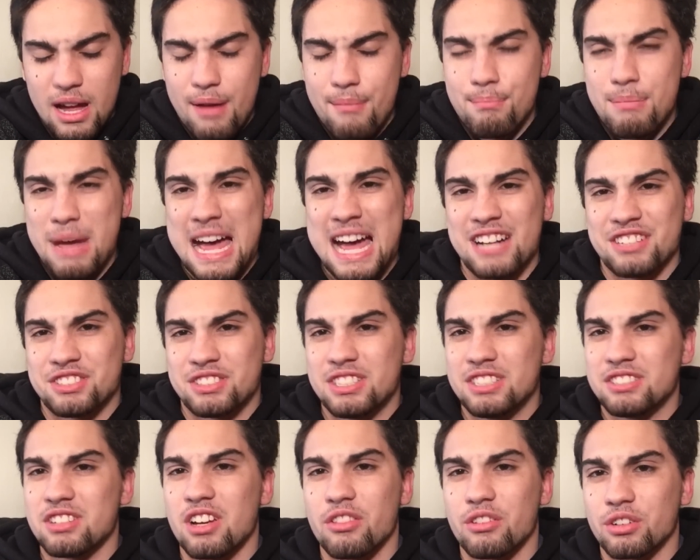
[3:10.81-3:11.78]
bash
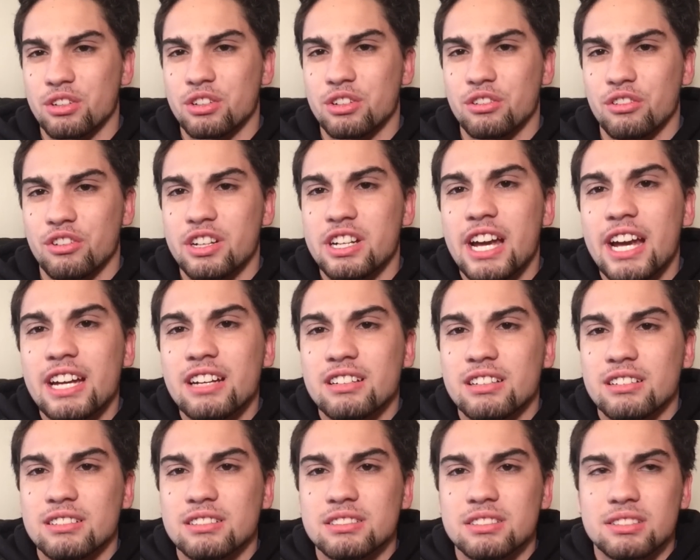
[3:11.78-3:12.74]
these other
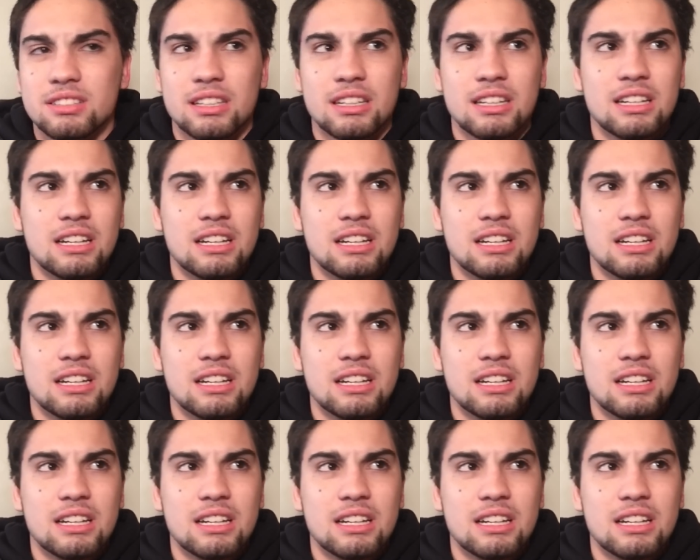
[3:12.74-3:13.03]
creators.